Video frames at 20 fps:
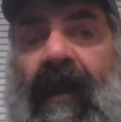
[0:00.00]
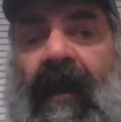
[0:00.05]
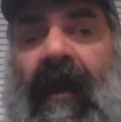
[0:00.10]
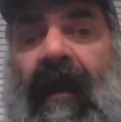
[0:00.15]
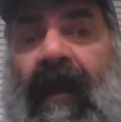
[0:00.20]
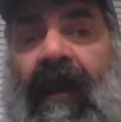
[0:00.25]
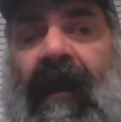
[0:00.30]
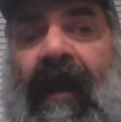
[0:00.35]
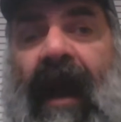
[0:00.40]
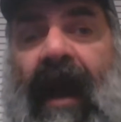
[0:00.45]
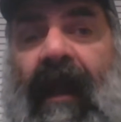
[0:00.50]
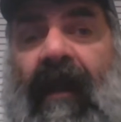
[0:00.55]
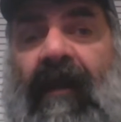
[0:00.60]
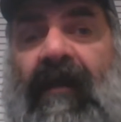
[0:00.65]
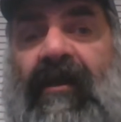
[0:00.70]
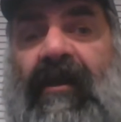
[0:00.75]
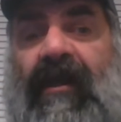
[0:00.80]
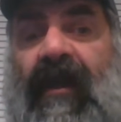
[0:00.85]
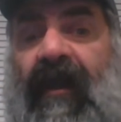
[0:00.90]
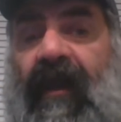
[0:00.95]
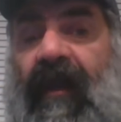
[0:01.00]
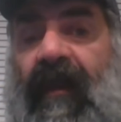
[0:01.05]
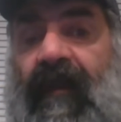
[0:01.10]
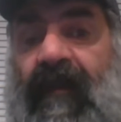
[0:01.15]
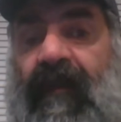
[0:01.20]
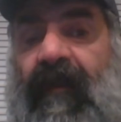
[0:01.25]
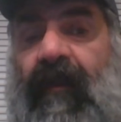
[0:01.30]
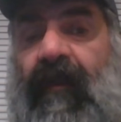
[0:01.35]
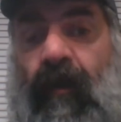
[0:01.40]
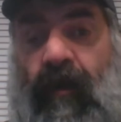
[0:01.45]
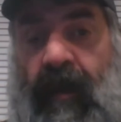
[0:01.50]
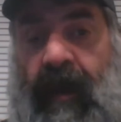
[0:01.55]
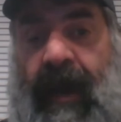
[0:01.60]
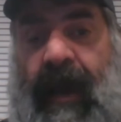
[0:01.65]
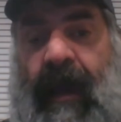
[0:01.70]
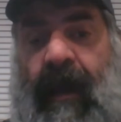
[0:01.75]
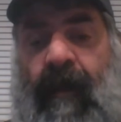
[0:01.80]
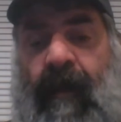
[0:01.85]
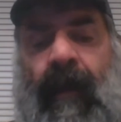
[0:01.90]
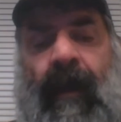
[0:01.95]
in college is Notre
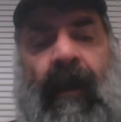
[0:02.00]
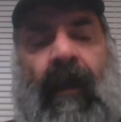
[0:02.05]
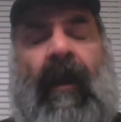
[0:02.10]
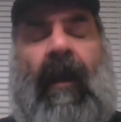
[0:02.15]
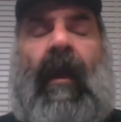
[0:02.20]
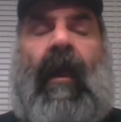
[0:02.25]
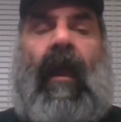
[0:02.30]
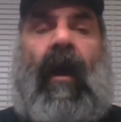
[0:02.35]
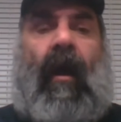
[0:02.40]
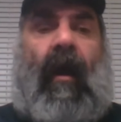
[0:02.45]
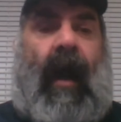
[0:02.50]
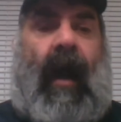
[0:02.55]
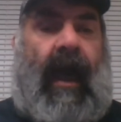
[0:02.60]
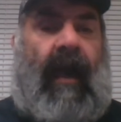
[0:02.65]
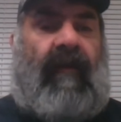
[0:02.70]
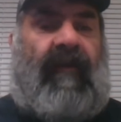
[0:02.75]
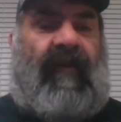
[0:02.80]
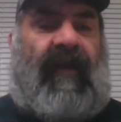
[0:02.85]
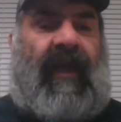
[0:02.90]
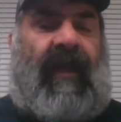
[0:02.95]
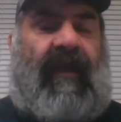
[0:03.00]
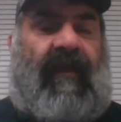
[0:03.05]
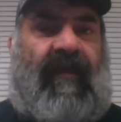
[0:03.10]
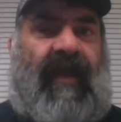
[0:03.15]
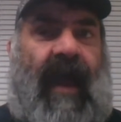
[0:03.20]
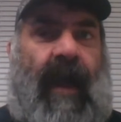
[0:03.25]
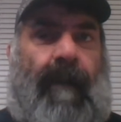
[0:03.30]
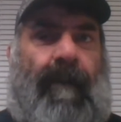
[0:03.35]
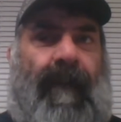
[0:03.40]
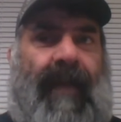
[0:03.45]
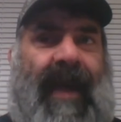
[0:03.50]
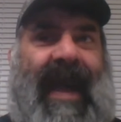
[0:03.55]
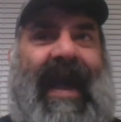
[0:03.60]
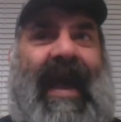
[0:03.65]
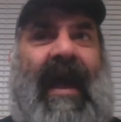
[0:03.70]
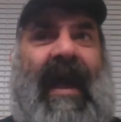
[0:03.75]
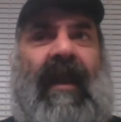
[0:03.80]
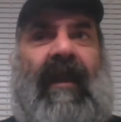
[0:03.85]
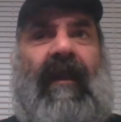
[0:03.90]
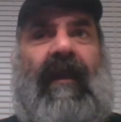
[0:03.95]
Dame. Ohio State is not
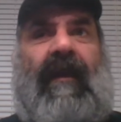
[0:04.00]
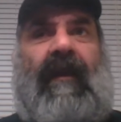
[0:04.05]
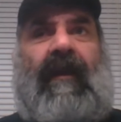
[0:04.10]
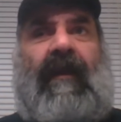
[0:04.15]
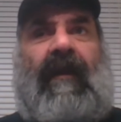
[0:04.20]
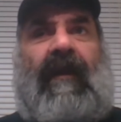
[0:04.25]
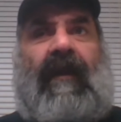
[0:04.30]
bad.